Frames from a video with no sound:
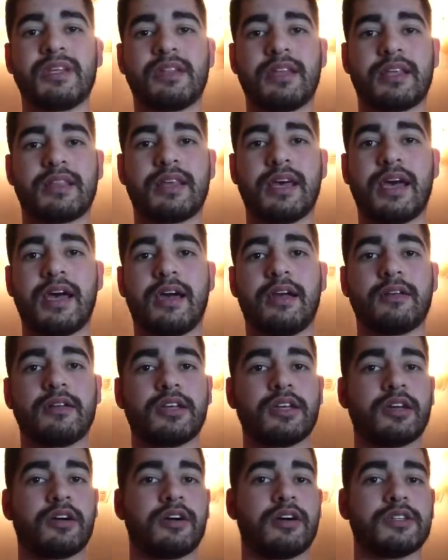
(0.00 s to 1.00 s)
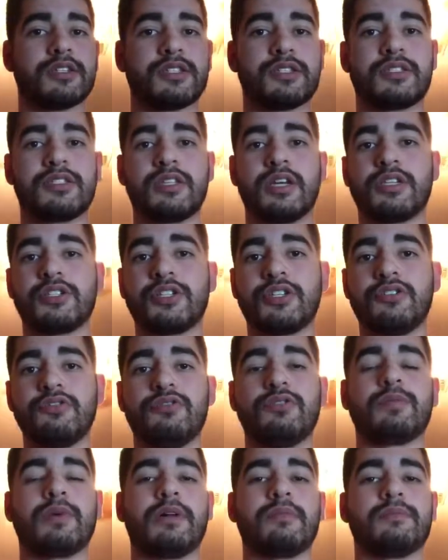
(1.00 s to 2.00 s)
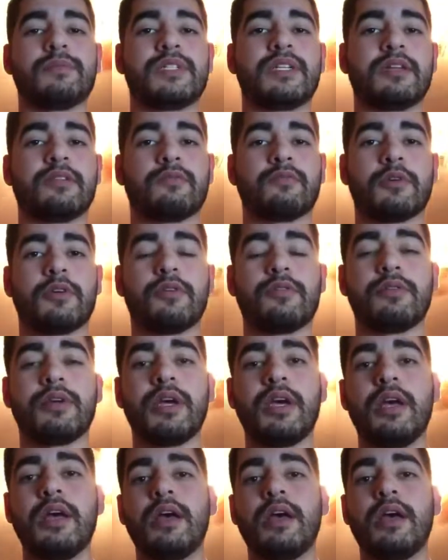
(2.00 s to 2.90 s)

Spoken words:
like that can cause such huge problems down the road.